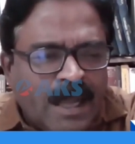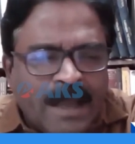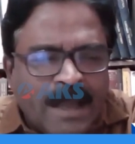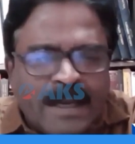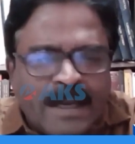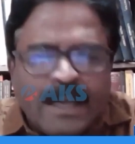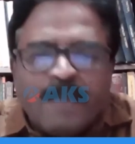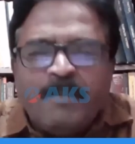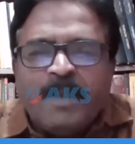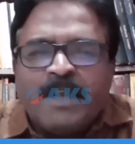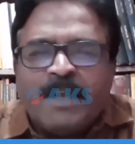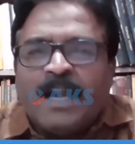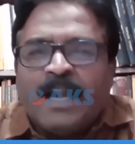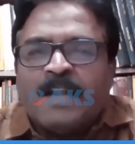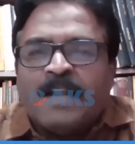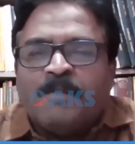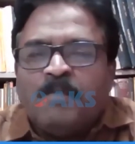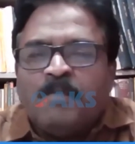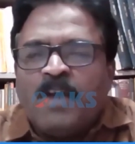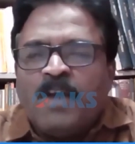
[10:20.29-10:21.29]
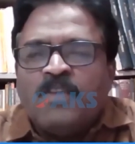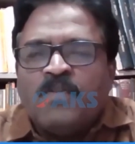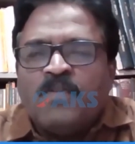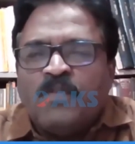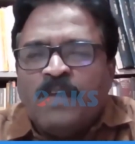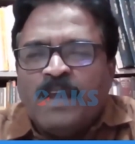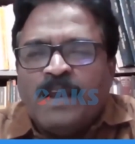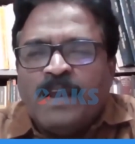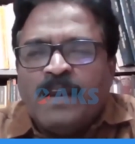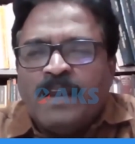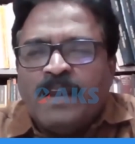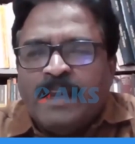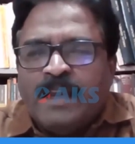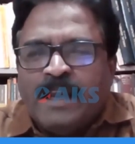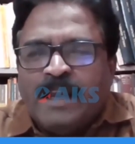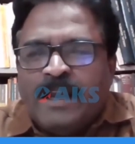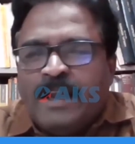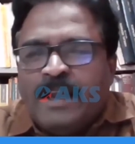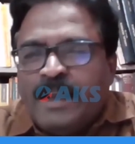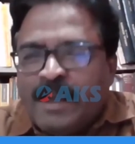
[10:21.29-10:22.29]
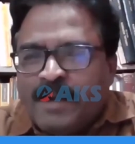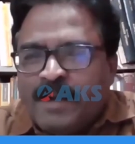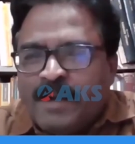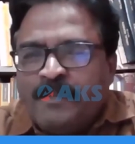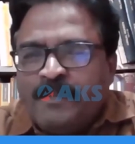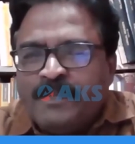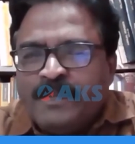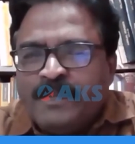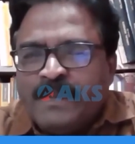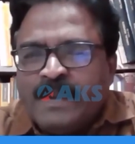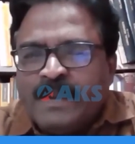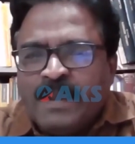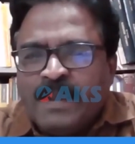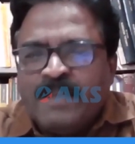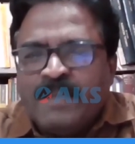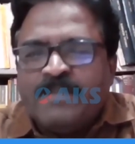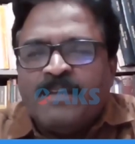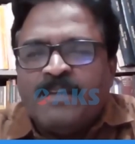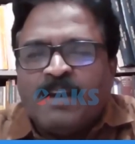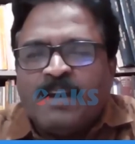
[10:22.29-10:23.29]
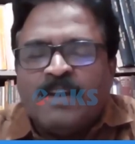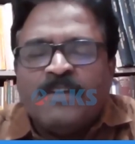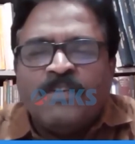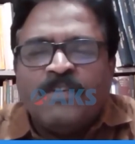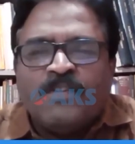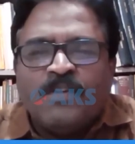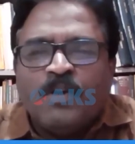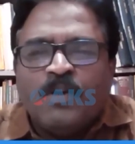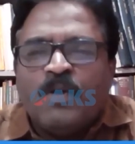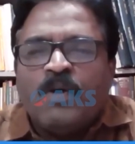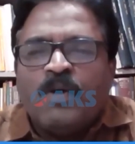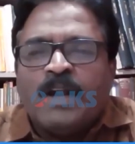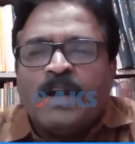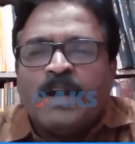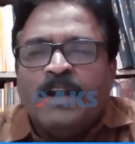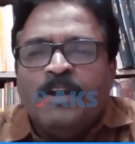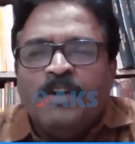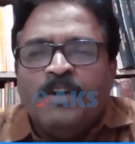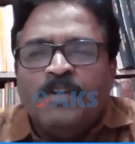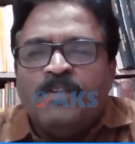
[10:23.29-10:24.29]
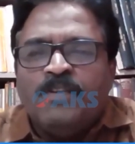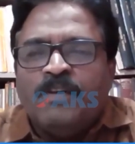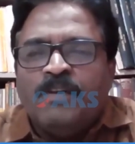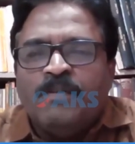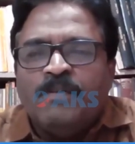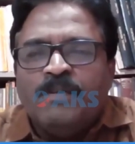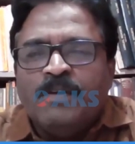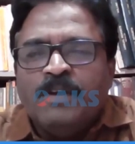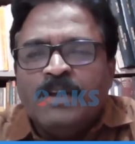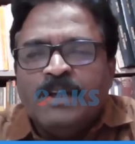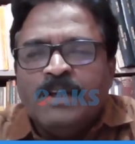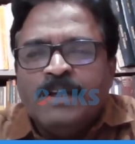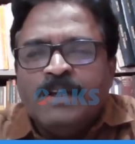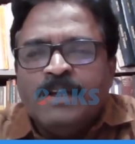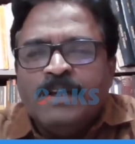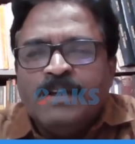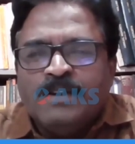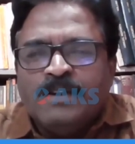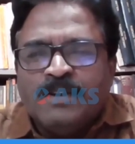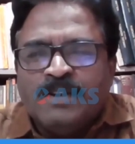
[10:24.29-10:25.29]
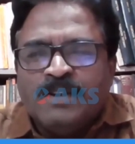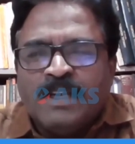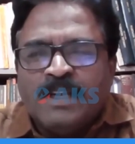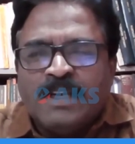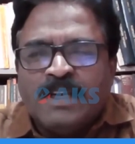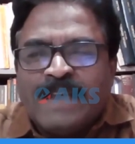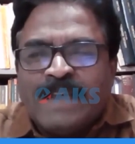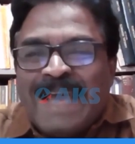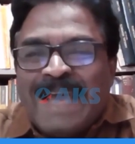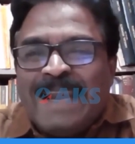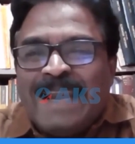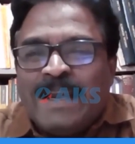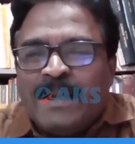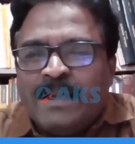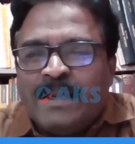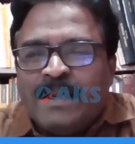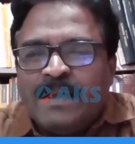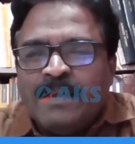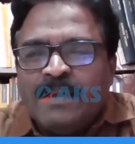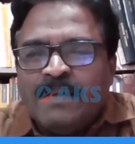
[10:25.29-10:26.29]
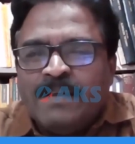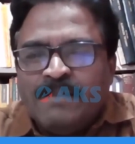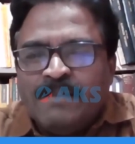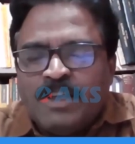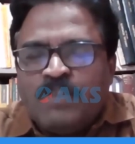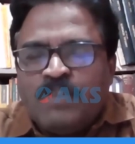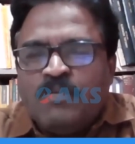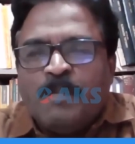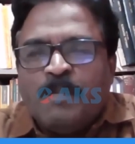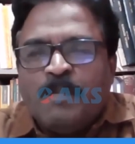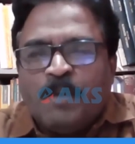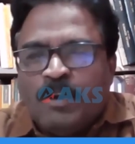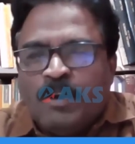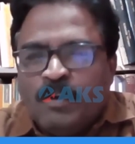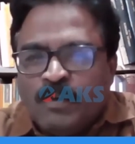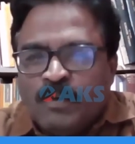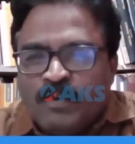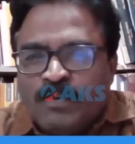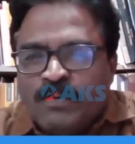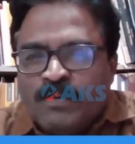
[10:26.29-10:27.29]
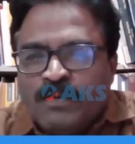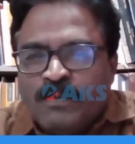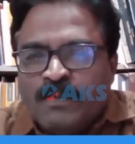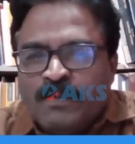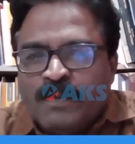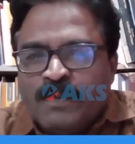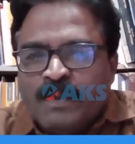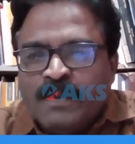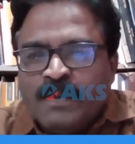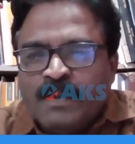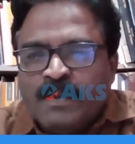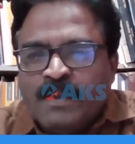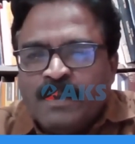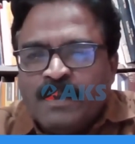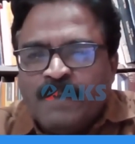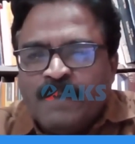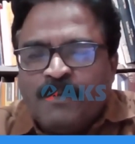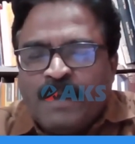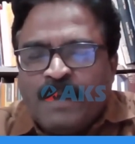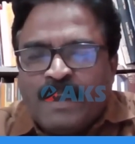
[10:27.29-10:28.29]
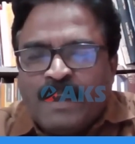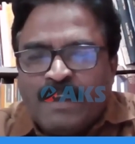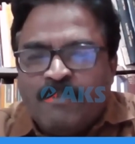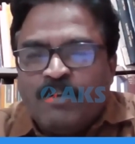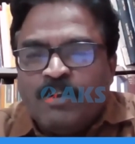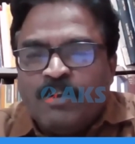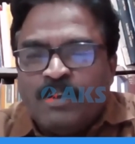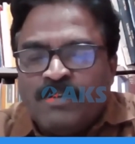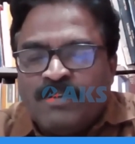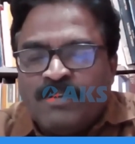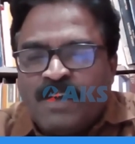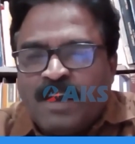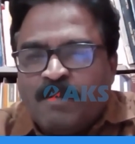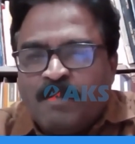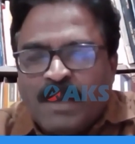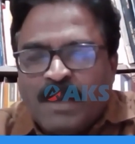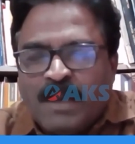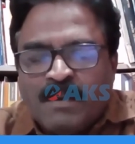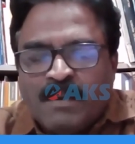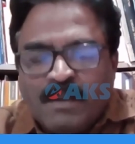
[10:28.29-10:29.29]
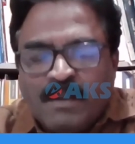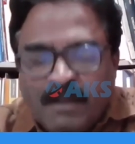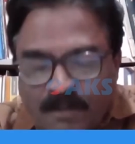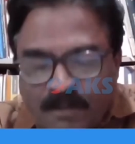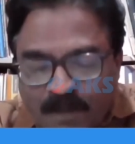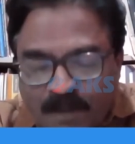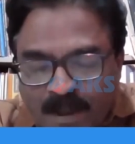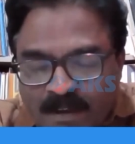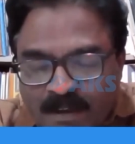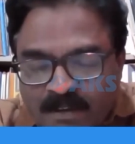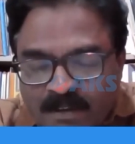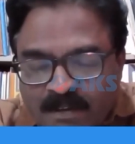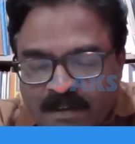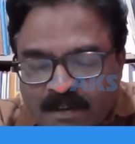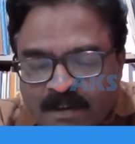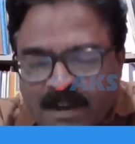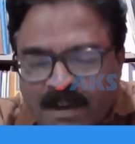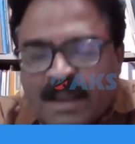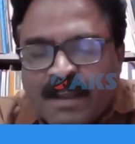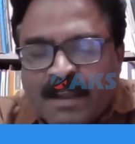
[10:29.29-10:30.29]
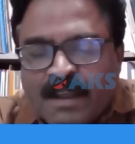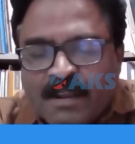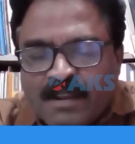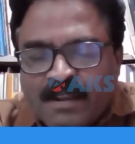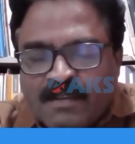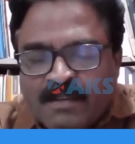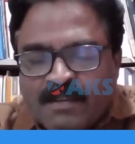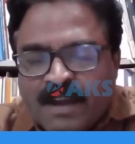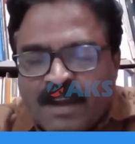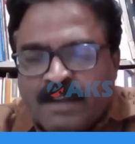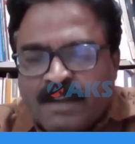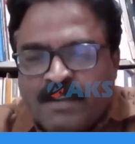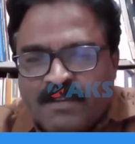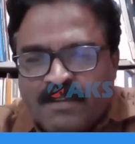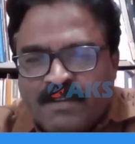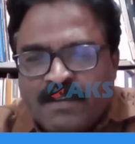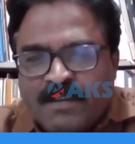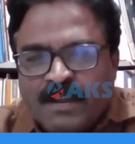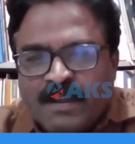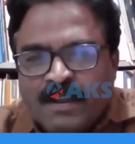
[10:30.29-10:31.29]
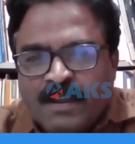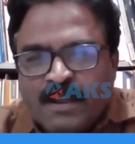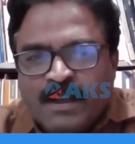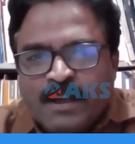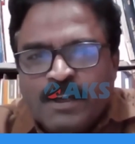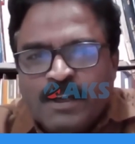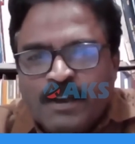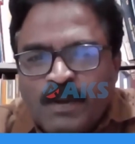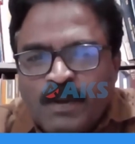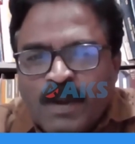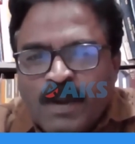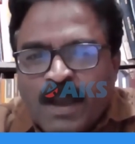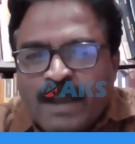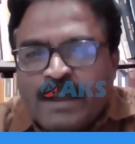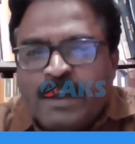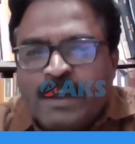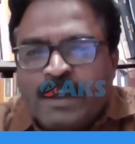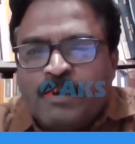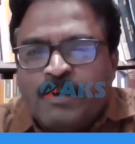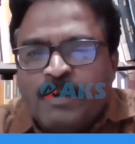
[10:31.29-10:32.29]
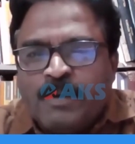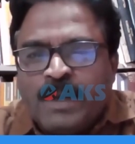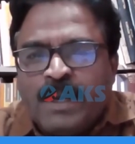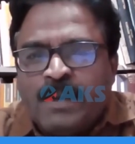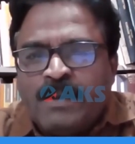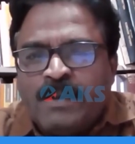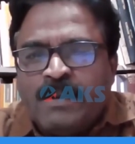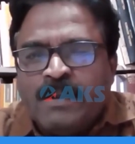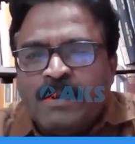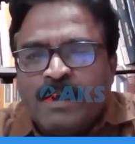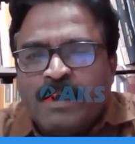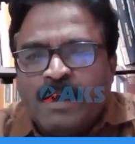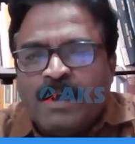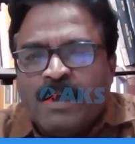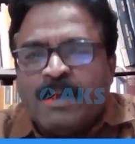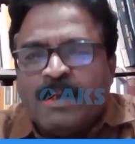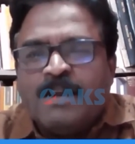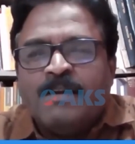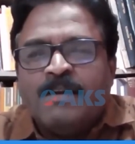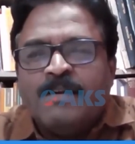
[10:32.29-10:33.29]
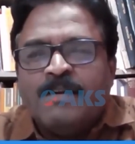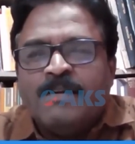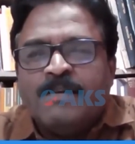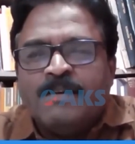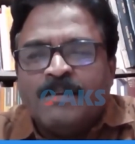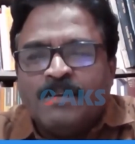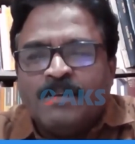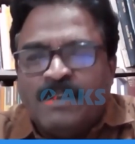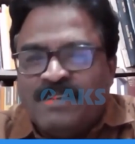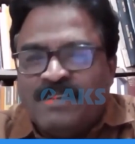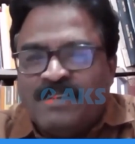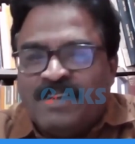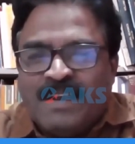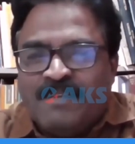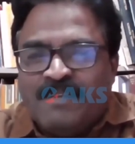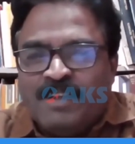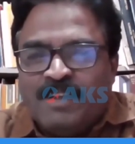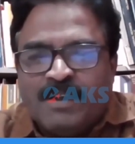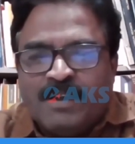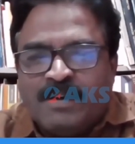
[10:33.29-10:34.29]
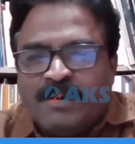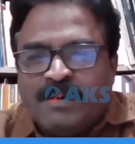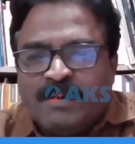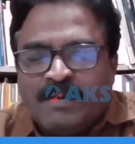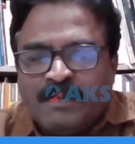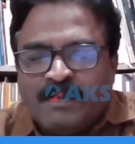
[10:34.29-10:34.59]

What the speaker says: Academic atmosphere in India is not so conducive to the talent which we produce. If I give you this statement, if I state this, do you agree to it or disagree with it?